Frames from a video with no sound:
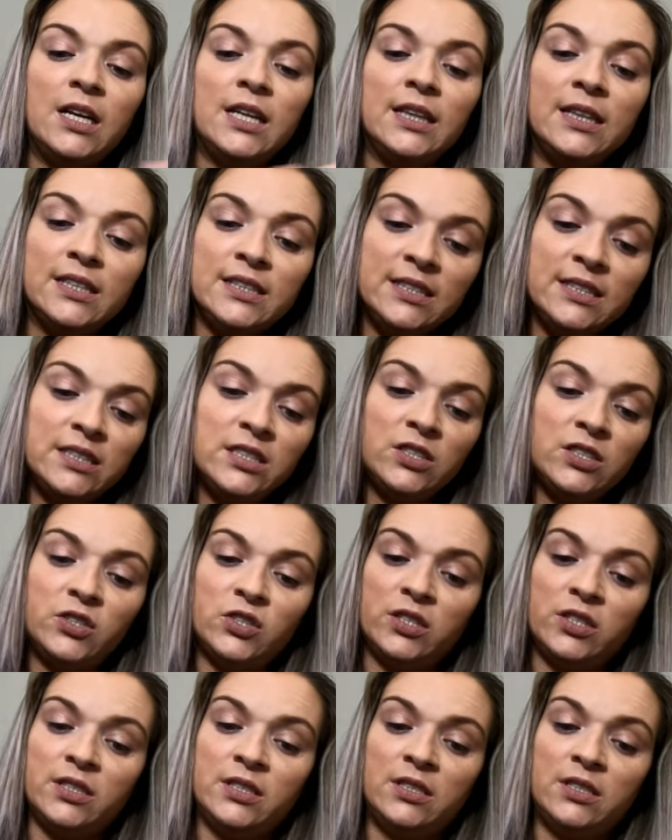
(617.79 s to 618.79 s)
This is
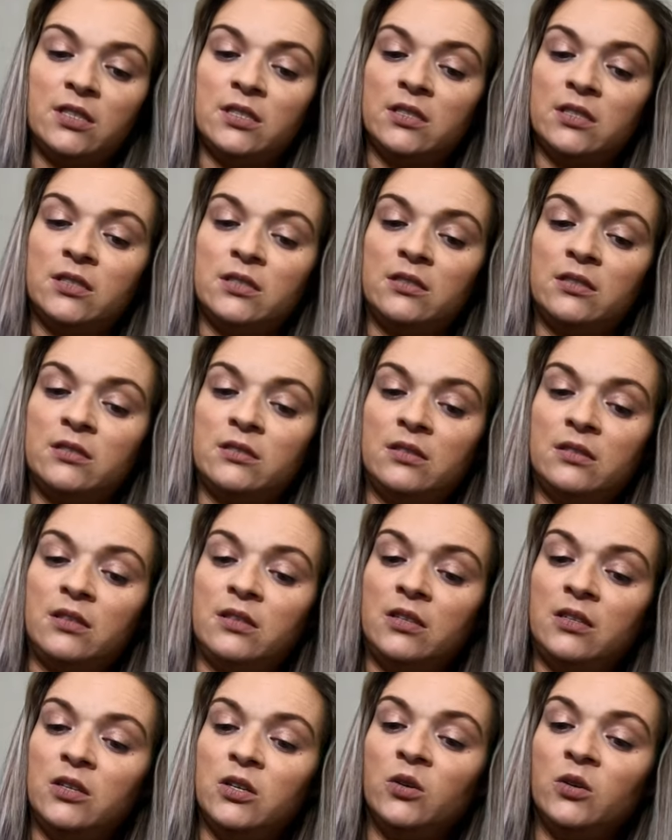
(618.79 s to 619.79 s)
just a
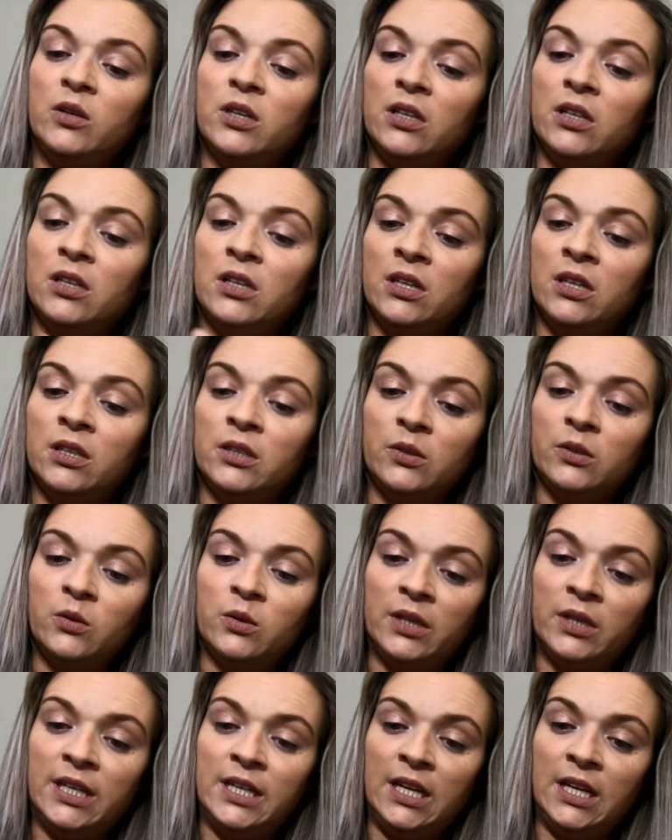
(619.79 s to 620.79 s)
coconut
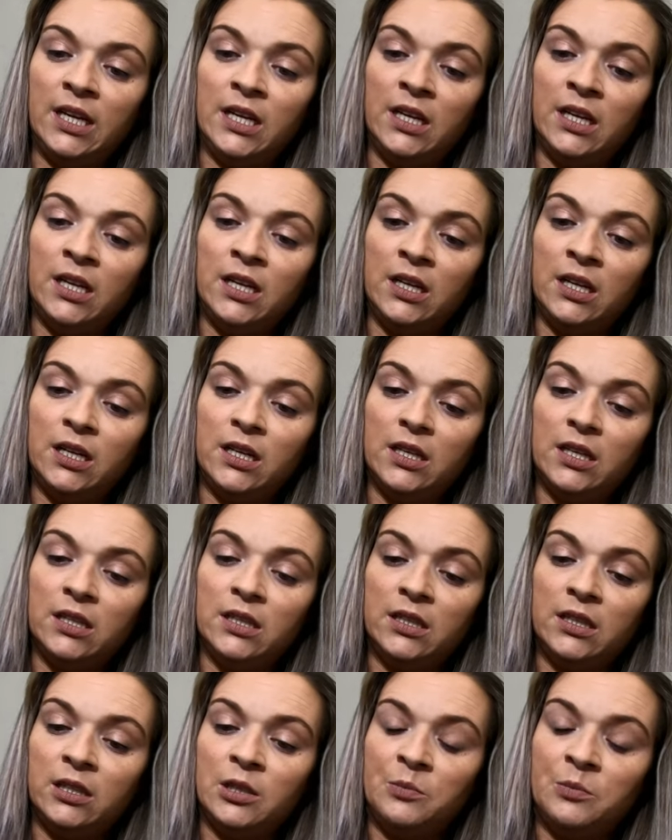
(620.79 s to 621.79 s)
organic
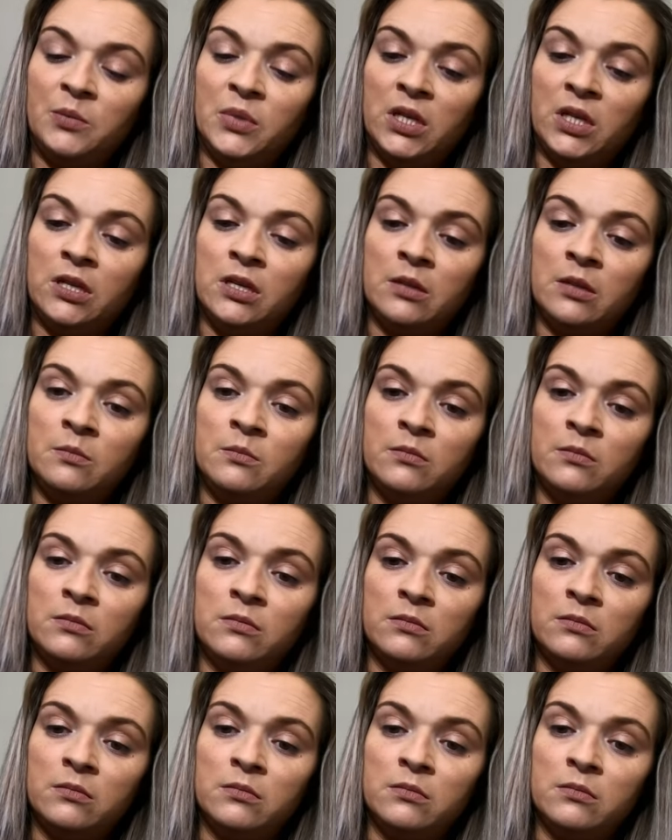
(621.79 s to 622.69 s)
lip balm.